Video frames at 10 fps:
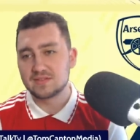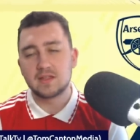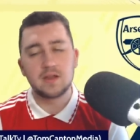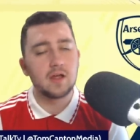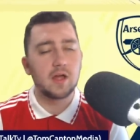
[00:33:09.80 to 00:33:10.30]

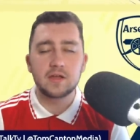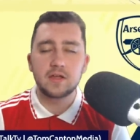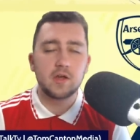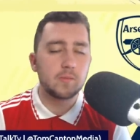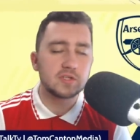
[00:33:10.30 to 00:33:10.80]
Like, you
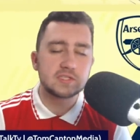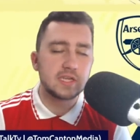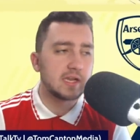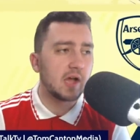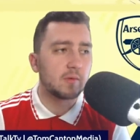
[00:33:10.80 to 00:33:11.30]
know, I'm not going to sit
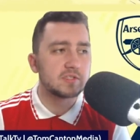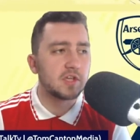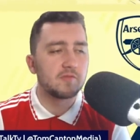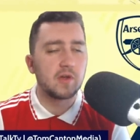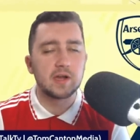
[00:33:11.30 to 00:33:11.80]
here now and
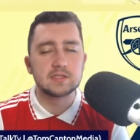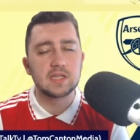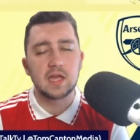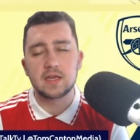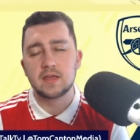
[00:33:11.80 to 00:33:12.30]
turn around and
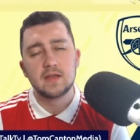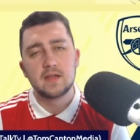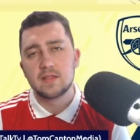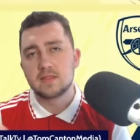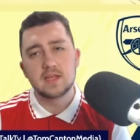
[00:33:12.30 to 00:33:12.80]
say,
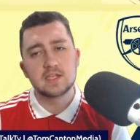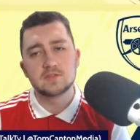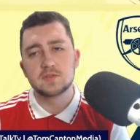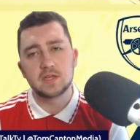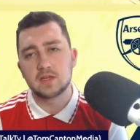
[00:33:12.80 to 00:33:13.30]
that it's
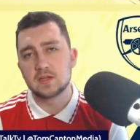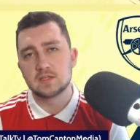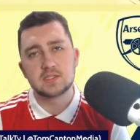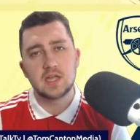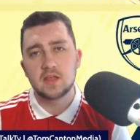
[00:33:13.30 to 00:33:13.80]

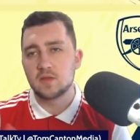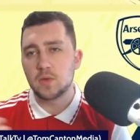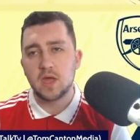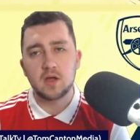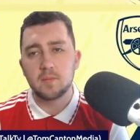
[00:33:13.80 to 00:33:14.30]
ridiculous and that
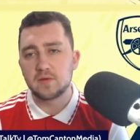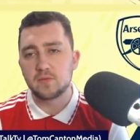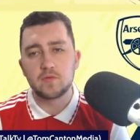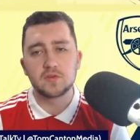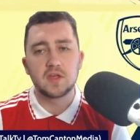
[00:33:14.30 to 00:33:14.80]
we I can't believe
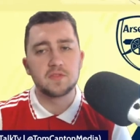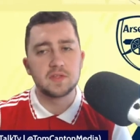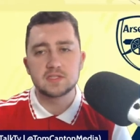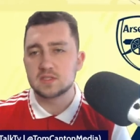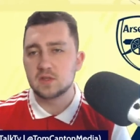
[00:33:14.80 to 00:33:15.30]
we've not done
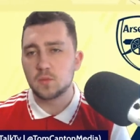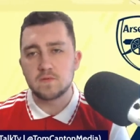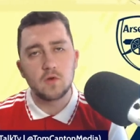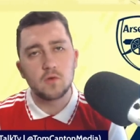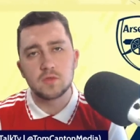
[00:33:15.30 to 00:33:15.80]
this, that we've
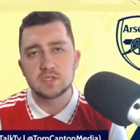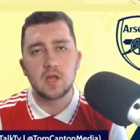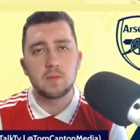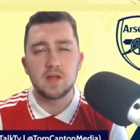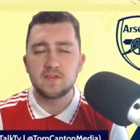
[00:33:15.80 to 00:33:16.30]
got all this
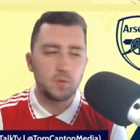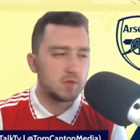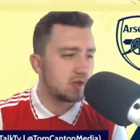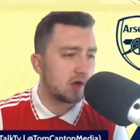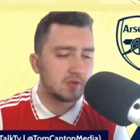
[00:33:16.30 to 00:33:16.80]
time left and we,
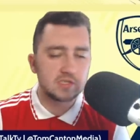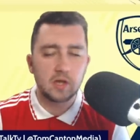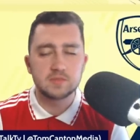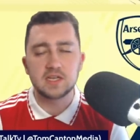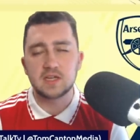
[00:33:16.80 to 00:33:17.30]
you know, the
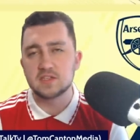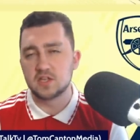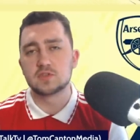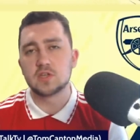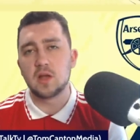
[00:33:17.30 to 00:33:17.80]
time's ticking, there's
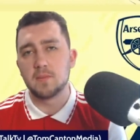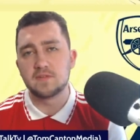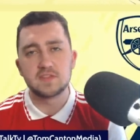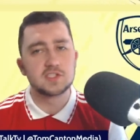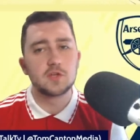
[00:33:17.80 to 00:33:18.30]
no time
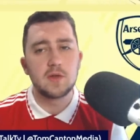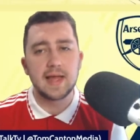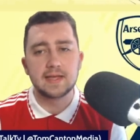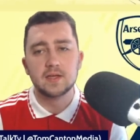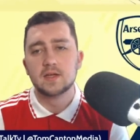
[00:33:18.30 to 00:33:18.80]
left. It's too
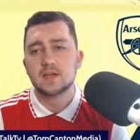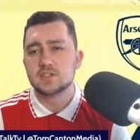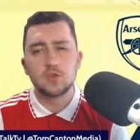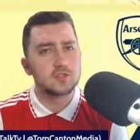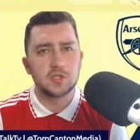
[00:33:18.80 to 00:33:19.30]
late. It's
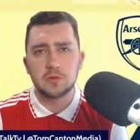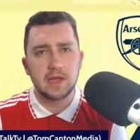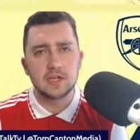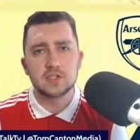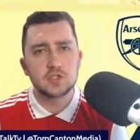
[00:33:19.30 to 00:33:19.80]
not too
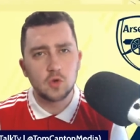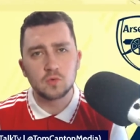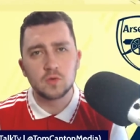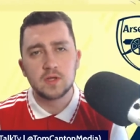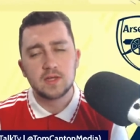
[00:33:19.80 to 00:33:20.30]
late at
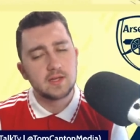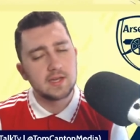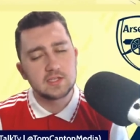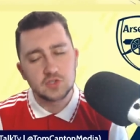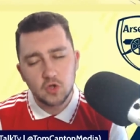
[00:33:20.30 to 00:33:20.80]
all. It
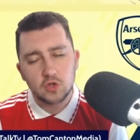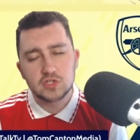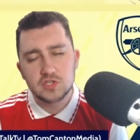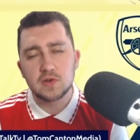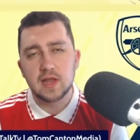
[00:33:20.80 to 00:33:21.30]
is not
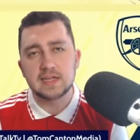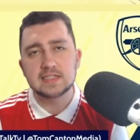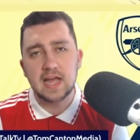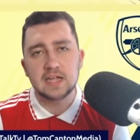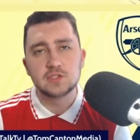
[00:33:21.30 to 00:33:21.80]
too late
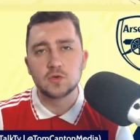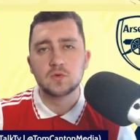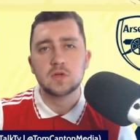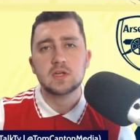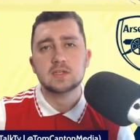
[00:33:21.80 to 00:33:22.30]
at
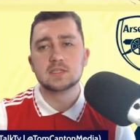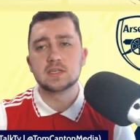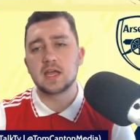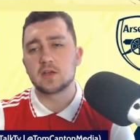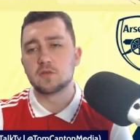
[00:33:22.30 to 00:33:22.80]
all to
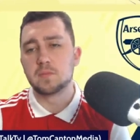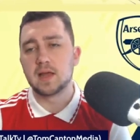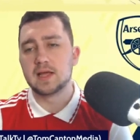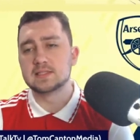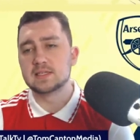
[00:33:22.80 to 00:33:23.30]
get good
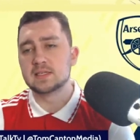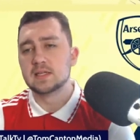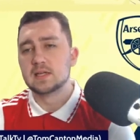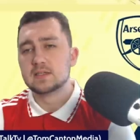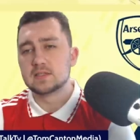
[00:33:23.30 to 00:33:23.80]
players in
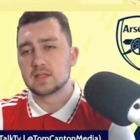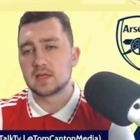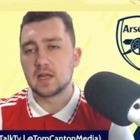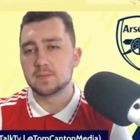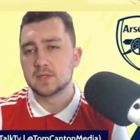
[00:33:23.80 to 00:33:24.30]
to the club.